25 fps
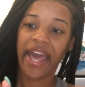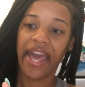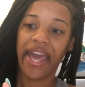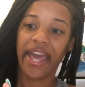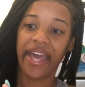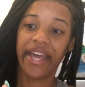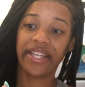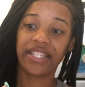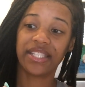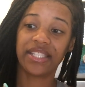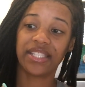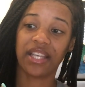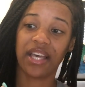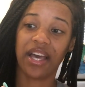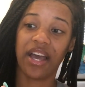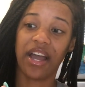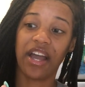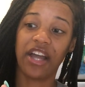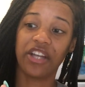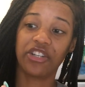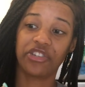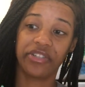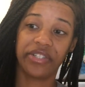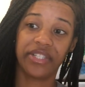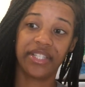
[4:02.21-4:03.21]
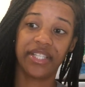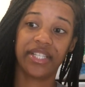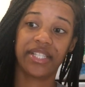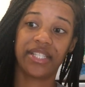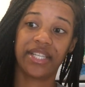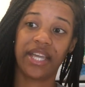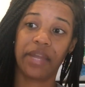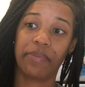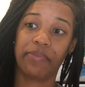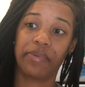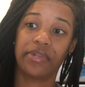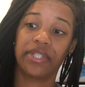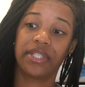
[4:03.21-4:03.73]
It's
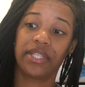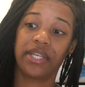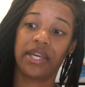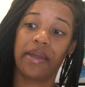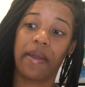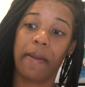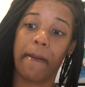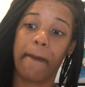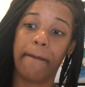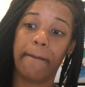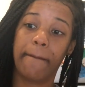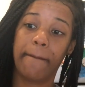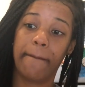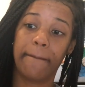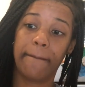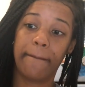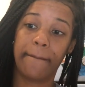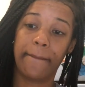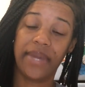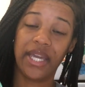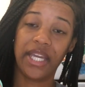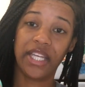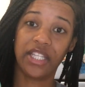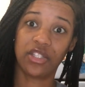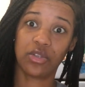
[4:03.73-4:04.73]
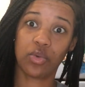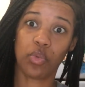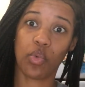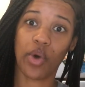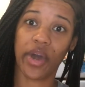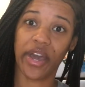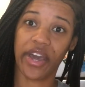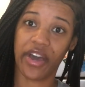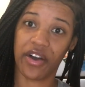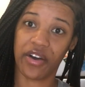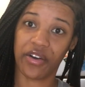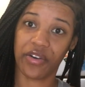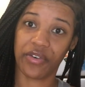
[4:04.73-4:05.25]
168%
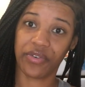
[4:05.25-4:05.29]
B12,